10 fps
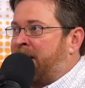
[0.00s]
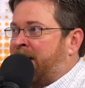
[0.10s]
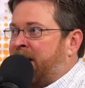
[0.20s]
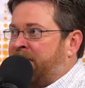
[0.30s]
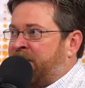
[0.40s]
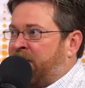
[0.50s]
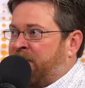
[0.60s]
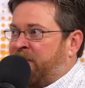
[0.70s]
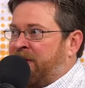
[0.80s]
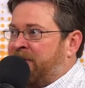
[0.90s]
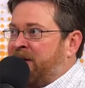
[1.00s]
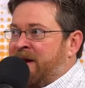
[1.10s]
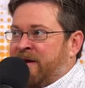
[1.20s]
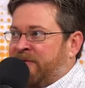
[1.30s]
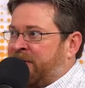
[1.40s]
my guys carried around
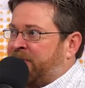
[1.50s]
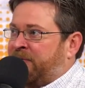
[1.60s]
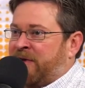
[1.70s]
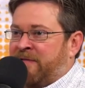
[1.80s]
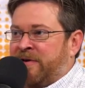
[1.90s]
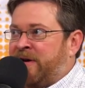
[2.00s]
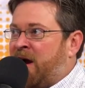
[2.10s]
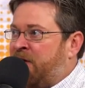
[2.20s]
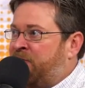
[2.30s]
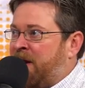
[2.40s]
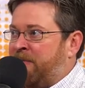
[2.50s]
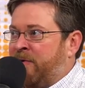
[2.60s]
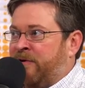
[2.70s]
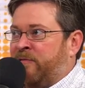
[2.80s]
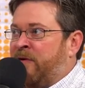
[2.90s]
6 or 7
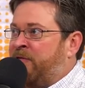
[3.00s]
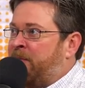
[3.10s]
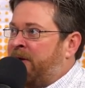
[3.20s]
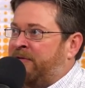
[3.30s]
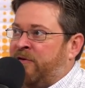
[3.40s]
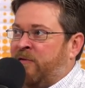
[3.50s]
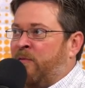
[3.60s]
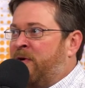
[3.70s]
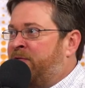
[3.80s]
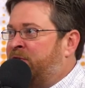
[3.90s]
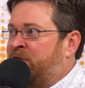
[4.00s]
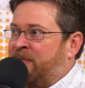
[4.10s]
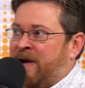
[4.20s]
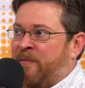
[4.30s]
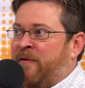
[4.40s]
contract books, one for pest control, one for
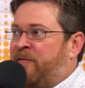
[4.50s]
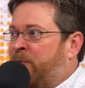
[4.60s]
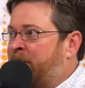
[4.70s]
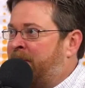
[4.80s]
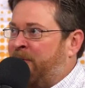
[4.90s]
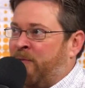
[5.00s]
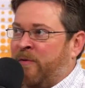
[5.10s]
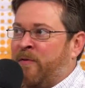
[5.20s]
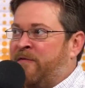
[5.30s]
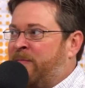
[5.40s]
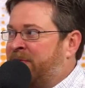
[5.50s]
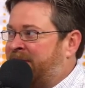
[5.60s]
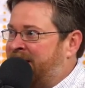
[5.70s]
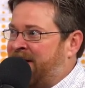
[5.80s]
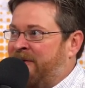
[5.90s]
termite, one for repair work, one for
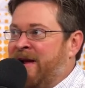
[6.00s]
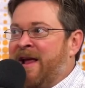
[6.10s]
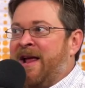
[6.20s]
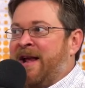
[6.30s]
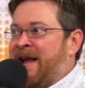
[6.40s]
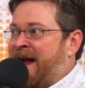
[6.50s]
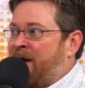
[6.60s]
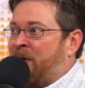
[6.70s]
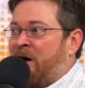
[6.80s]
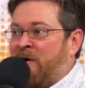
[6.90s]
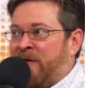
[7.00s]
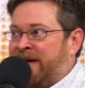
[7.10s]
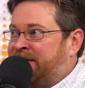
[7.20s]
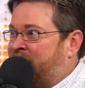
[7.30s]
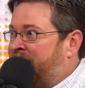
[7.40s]
mosquito. Now all
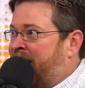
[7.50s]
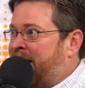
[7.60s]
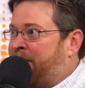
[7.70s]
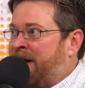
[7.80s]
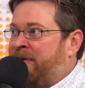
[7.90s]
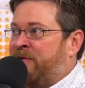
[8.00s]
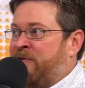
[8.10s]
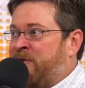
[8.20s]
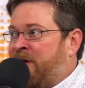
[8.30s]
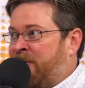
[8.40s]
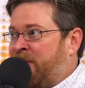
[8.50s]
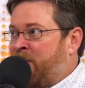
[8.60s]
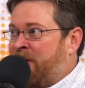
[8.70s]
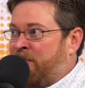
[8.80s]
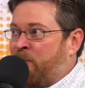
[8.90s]
that's on the iPad, so you
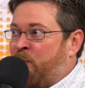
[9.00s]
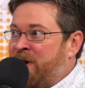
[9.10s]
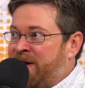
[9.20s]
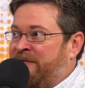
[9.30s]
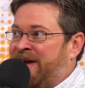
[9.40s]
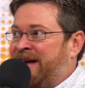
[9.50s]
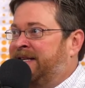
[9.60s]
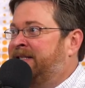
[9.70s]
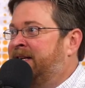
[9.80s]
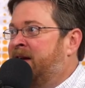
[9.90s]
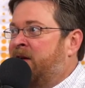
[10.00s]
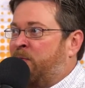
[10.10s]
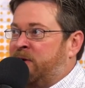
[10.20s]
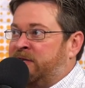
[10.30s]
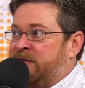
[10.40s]
carry around one device,
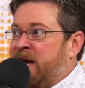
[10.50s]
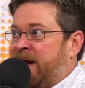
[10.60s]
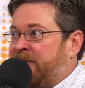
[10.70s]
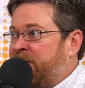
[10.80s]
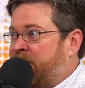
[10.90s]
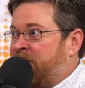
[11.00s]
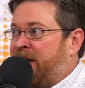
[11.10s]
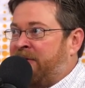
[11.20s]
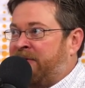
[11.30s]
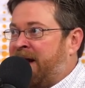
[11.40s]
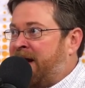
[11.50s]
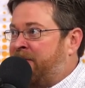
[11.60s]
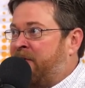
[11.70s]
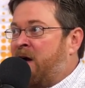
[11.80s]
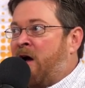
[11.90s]
which is nice, so you don't have to
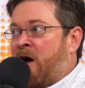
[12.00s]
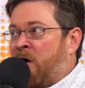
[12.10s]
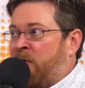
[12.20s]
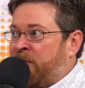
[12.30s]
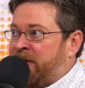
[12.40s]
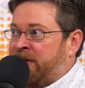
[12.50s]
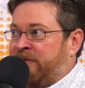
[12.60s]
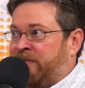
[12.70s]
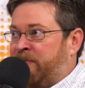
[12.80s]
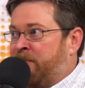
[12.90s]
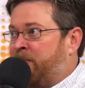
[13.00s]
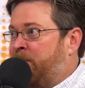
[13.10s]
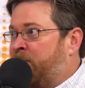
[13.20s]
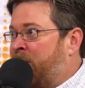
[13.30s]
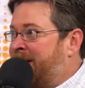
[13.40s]
have all these
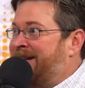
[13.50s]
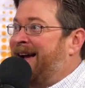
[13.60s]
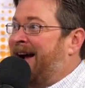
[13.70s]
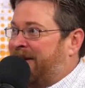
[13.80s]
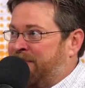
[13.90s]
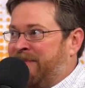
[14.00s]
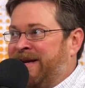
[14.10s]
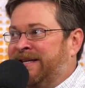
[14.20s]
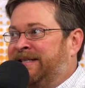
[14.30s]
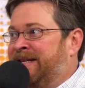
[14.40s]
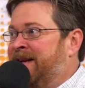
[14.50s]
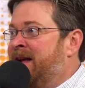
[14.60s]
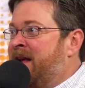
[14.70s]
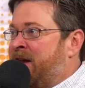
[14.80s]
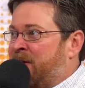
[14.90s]
printed documents, and
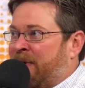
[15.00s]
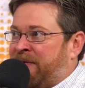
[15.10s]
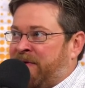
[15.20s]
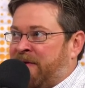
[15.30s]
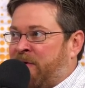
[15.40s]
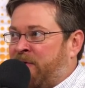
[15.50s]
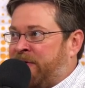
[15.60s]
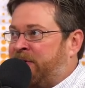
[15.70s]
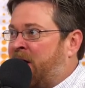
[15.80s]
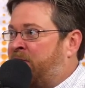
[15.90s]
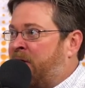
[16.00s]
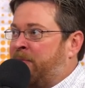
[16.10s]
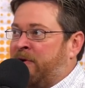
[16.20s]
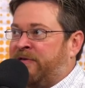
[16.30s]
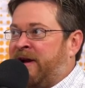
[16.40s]
you don't have to have all these
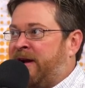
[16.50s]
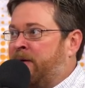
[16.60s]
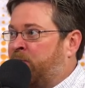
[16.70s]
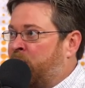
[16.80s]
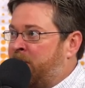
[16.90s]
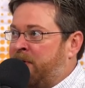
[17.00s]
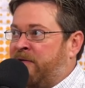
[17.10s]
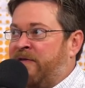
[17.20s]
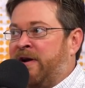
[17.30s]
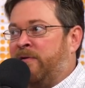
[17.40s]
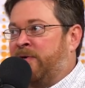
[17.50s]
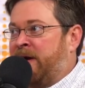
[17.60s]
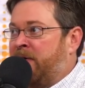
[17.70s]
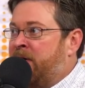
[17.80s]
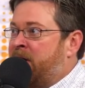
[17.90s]
contract books taking up room in your vehicle
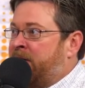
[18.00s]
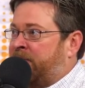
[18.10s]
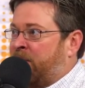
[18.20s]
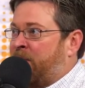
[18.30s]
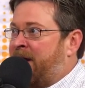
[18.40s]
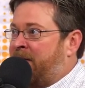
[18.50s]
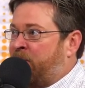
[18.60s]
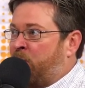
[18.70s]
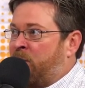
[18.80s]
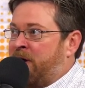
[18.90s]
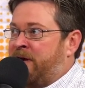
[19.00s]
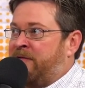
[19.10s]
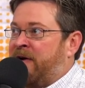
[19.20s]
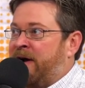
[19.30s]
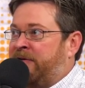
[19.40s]
now. So we have one
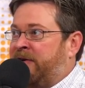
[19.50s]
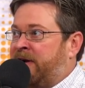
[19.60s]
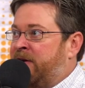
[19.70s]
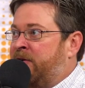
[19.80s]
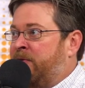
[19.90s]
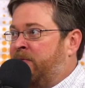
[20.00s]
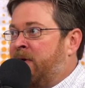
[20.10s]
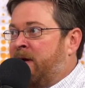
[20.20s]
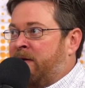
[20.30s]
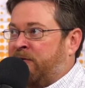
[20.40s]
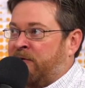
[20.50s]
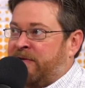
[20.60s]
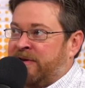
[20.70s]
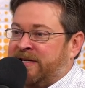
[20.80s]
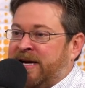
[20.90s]
device that can do serve
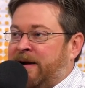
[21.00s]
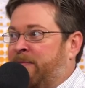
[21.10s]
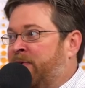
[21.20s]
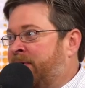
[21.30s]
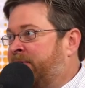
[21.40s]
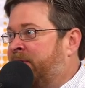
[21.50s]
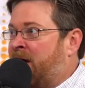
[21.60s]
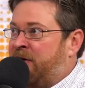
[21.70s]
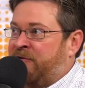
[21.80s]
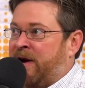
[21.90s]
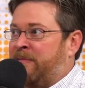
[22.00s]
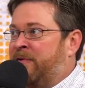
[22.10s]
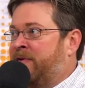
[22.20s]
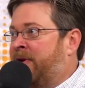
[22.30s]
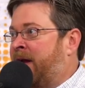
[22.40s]
as a ticket book, as a contract
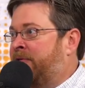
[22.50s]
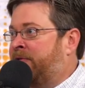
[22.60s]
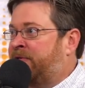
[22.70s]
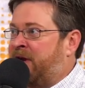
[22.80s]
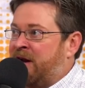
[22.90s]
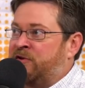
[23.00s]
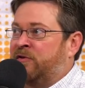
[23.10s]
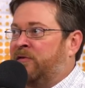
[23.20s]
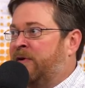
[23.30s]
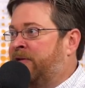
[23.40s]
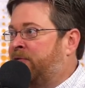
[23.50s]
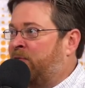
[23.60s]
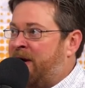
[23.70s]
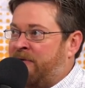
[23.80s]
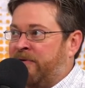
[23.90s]
book, as a scheduler, as a
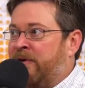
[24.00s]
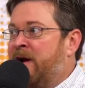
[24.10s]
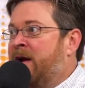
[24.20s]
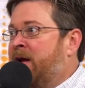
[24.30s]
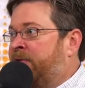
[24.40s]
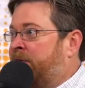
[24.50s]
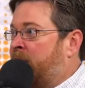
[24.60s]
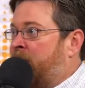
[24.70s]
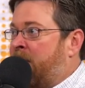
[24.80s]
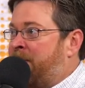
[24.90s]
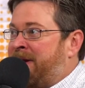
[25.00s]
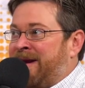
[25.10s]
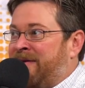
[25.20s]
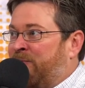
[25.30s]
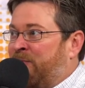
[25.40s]
router. So I
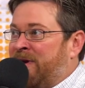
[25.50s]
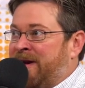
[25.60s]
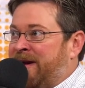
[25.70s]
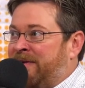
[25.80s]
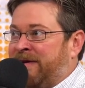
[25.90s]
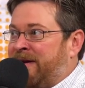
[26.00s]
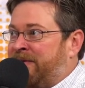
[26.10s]
mean, really, it's